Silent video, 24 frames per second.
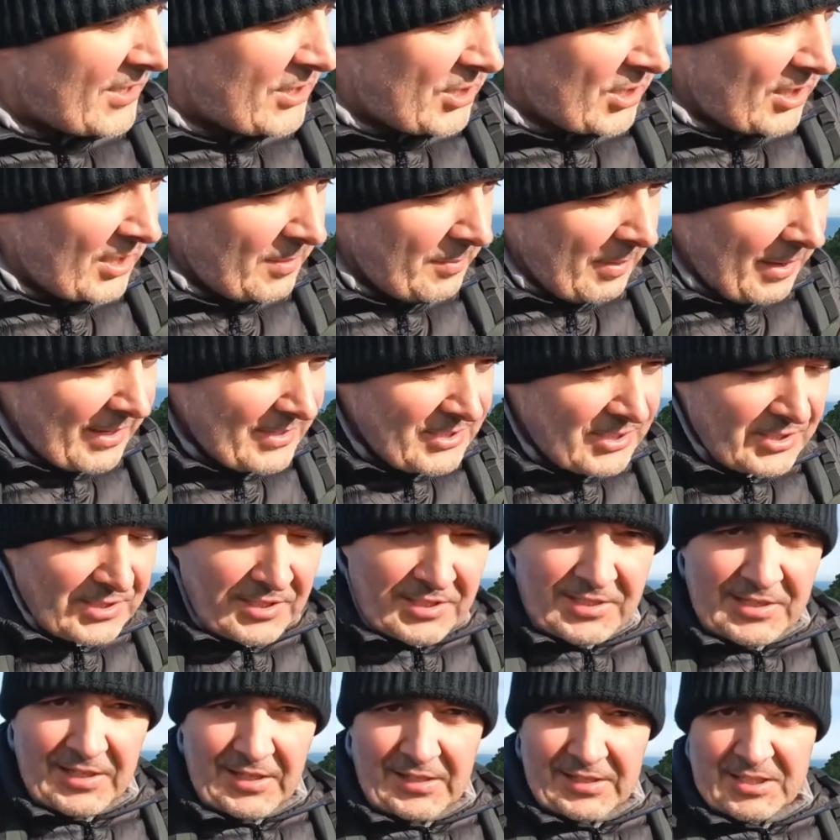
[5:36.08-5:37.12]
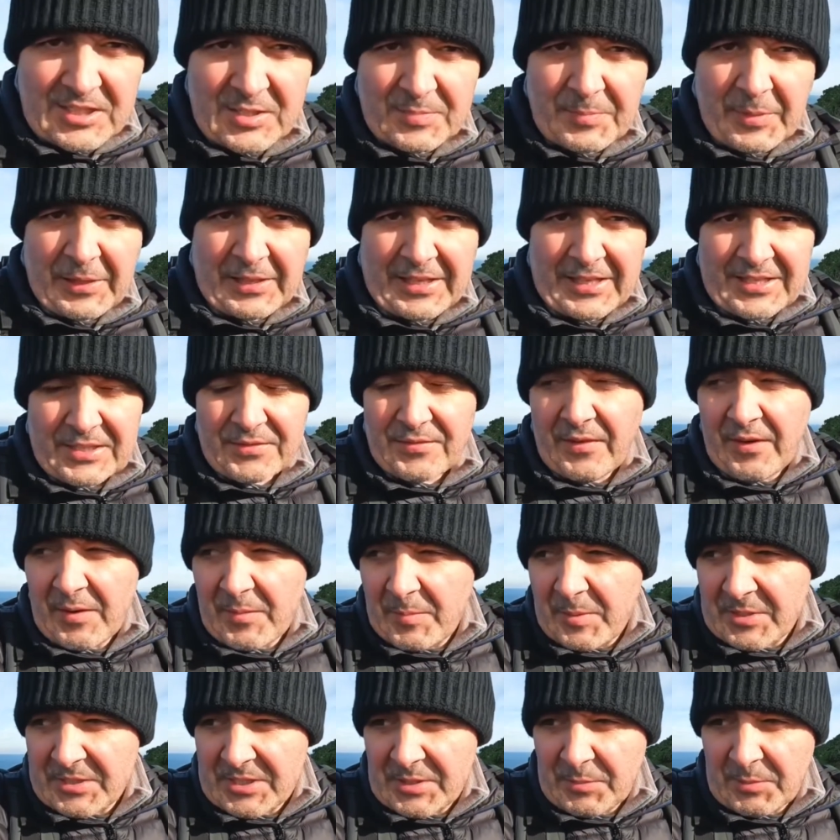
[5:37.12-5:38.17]
can imagine, this little spit gets very
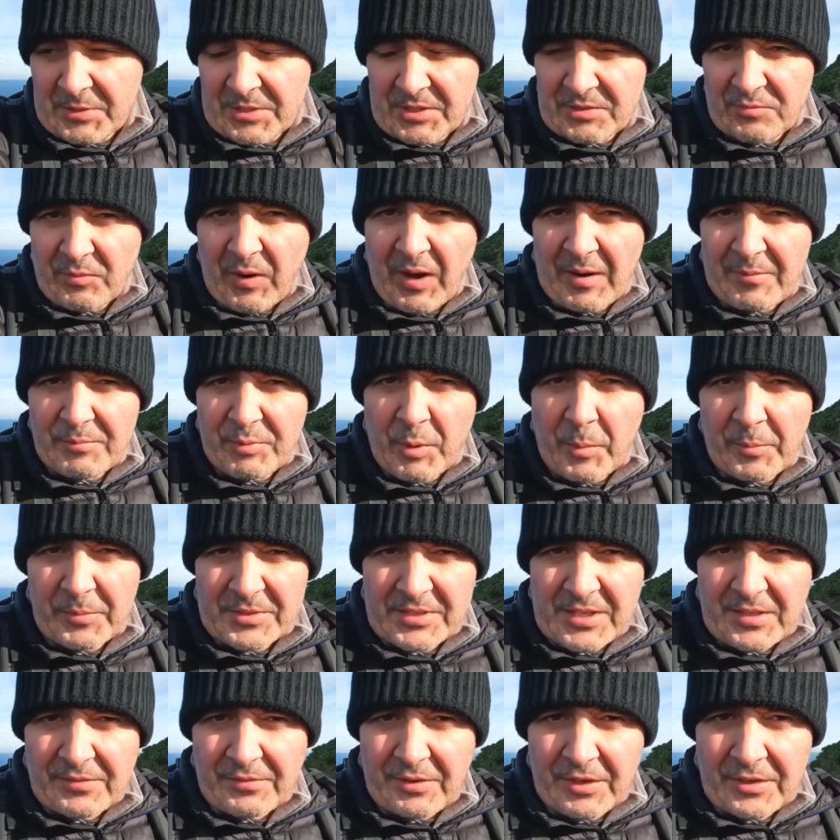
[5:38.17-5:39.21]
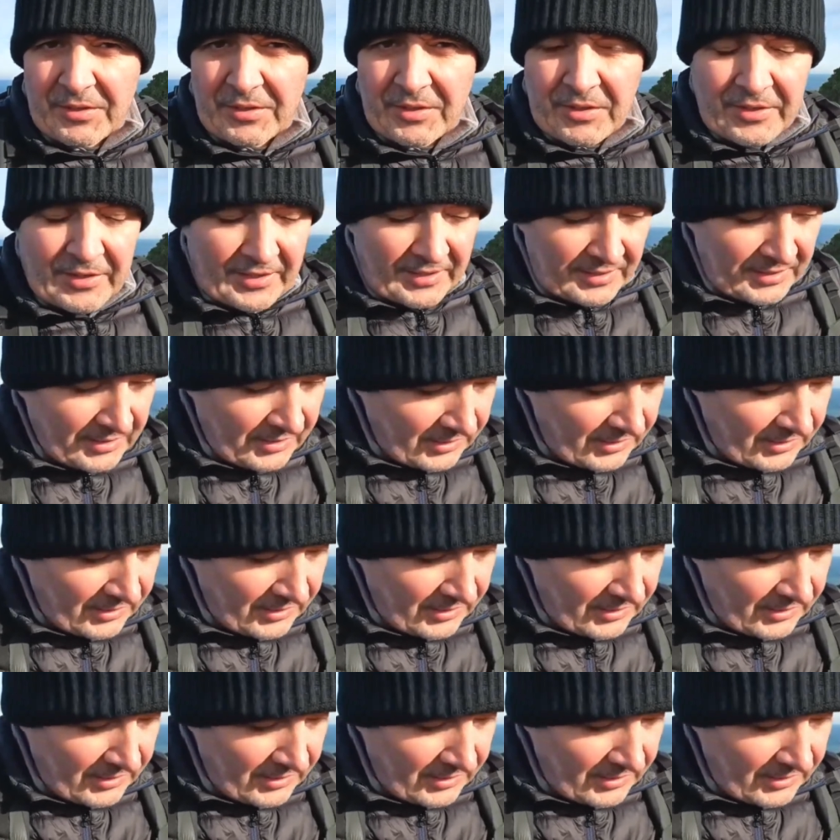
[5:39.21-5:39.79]
busy, which is why I brought myself out to the little